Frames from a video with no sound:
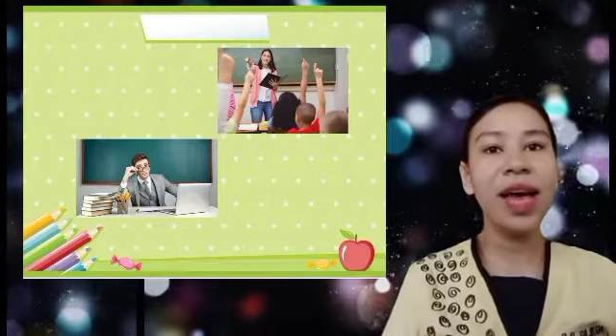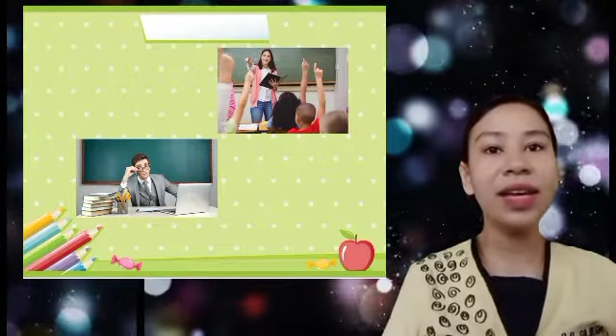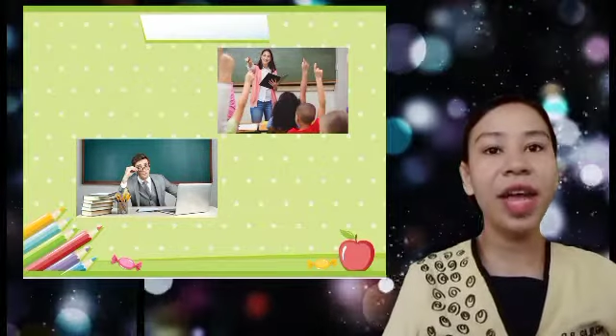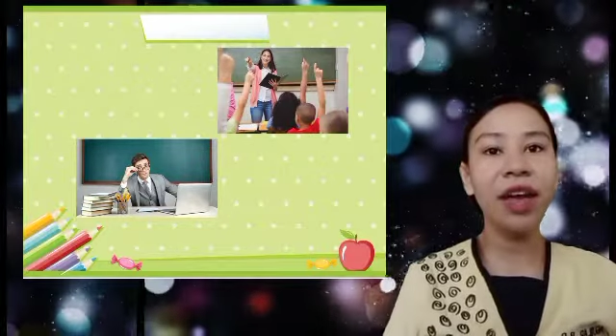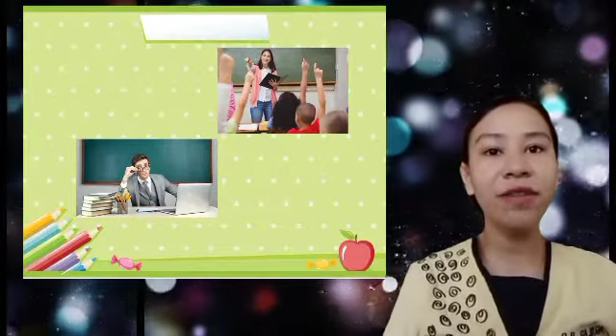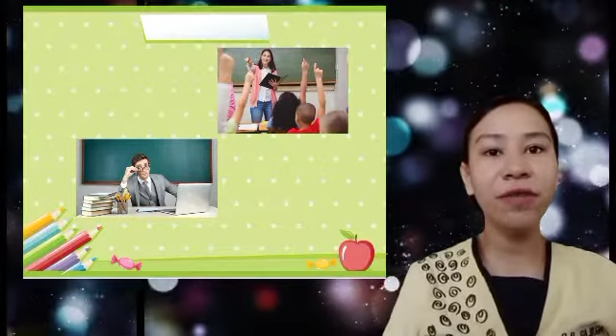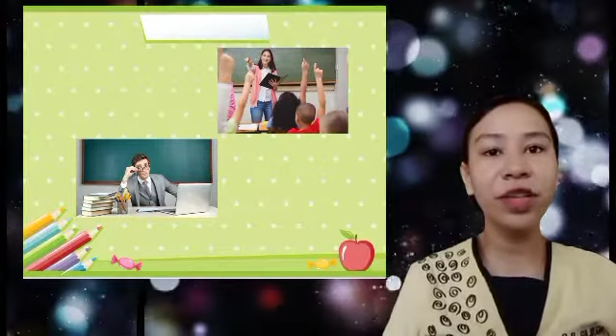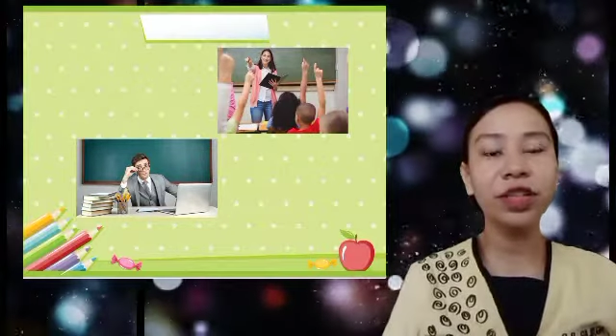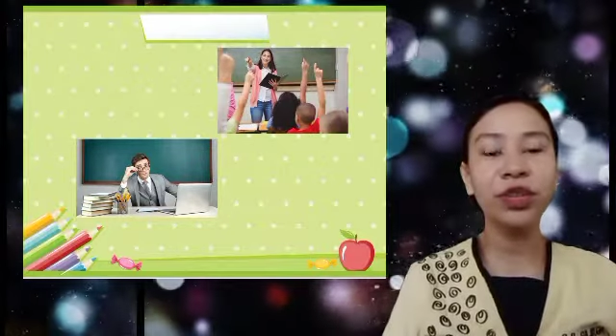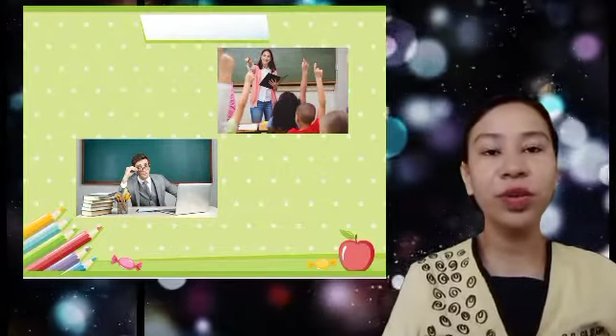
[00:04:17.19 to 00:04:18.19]
an
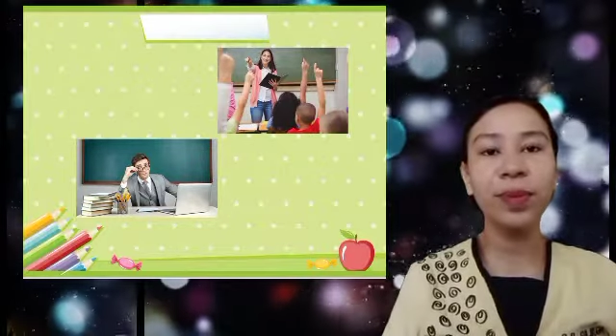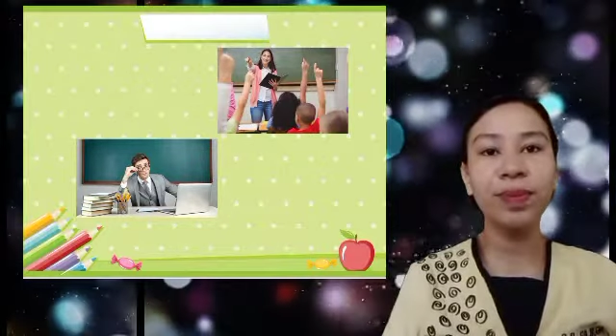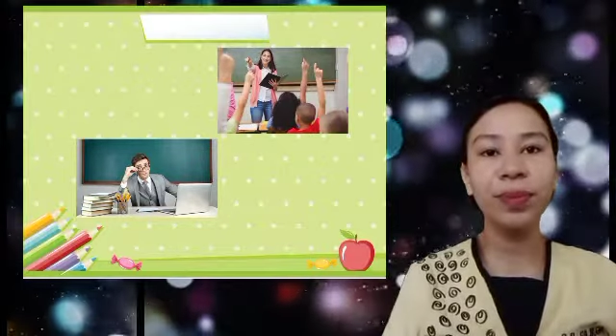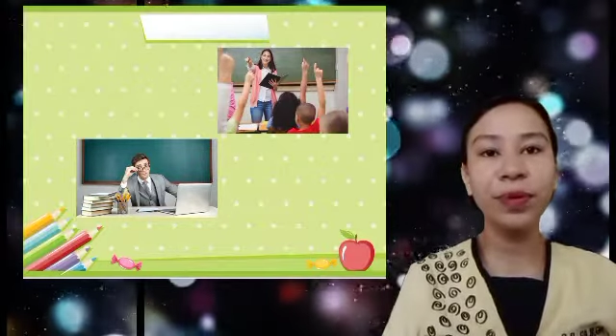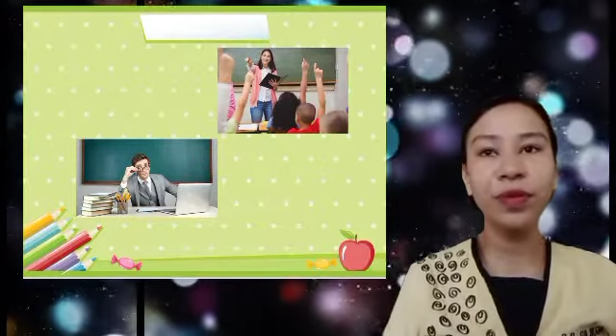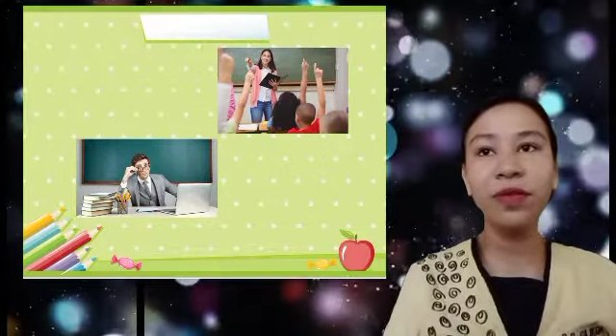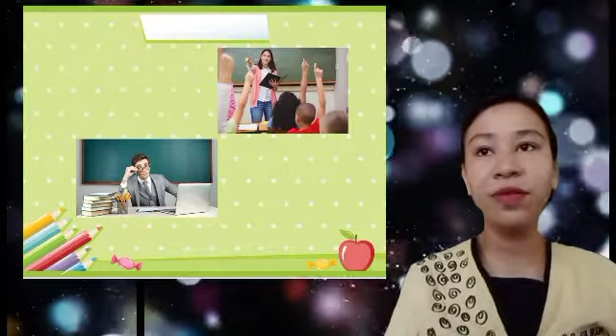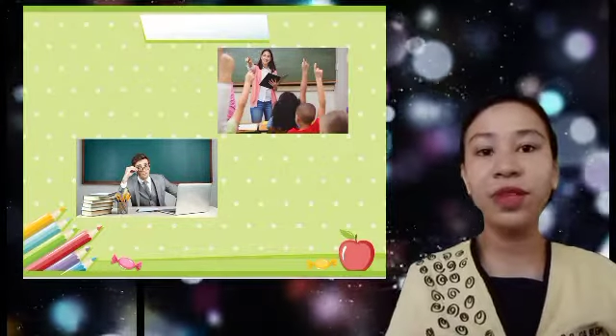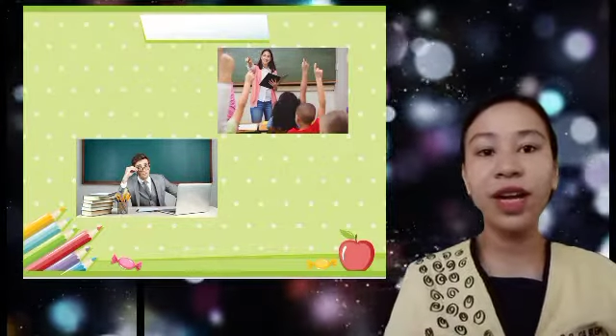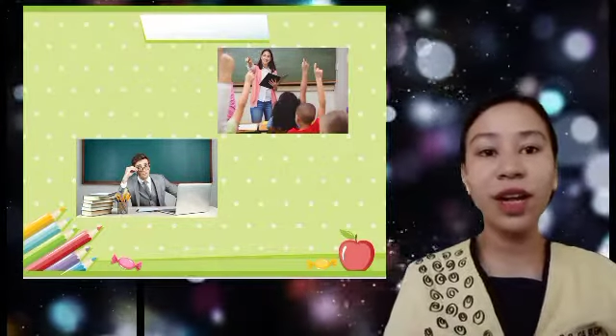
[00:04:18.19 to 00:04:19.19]
effort to improve
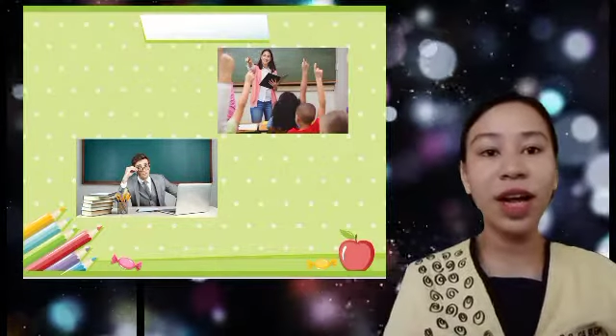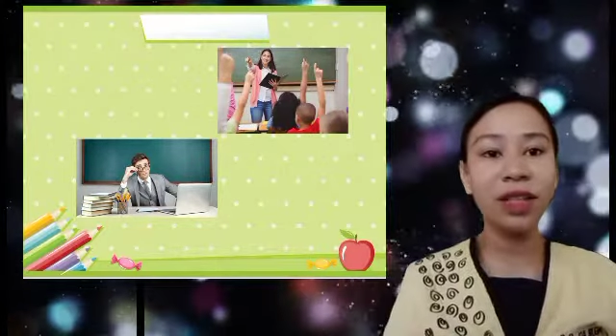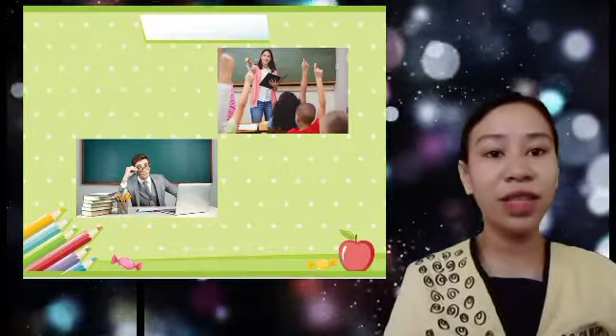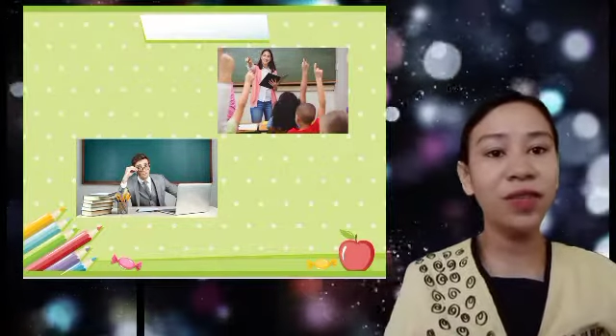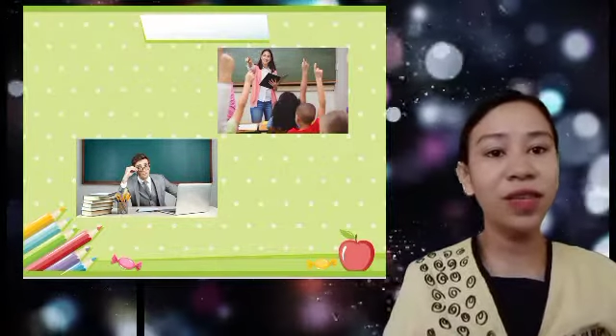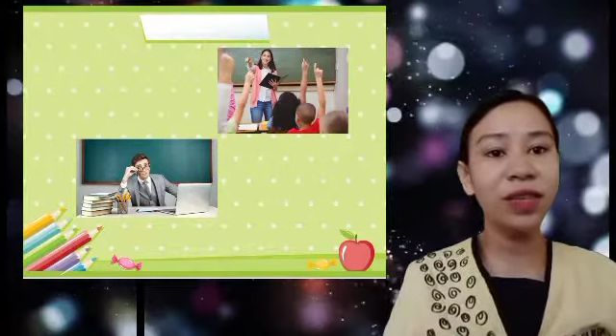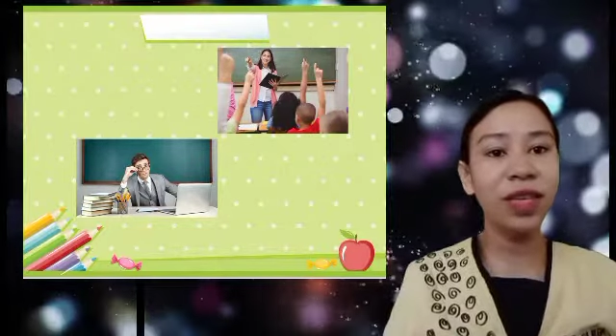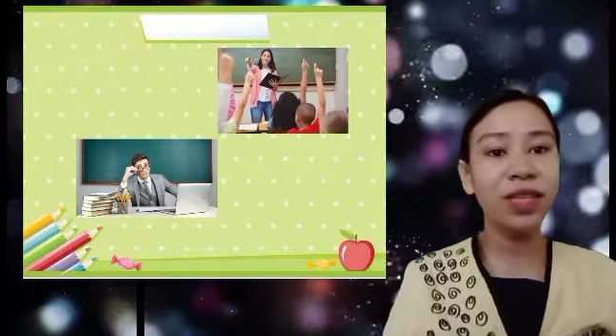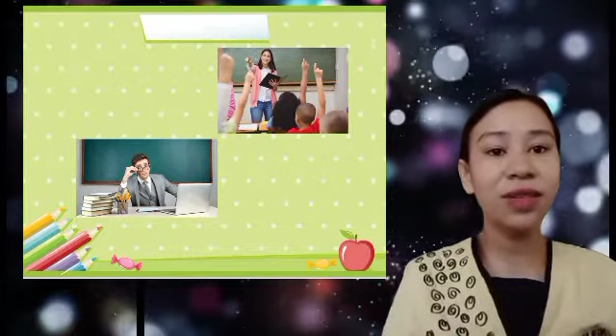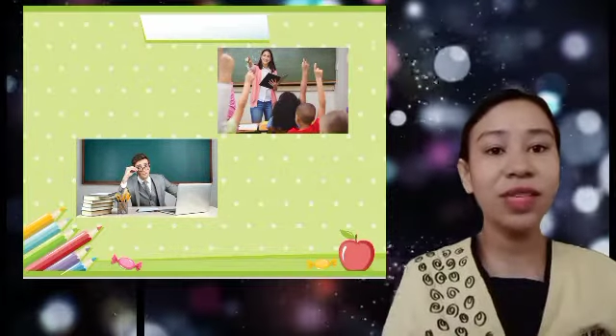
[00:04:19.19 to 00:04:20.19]
their activities,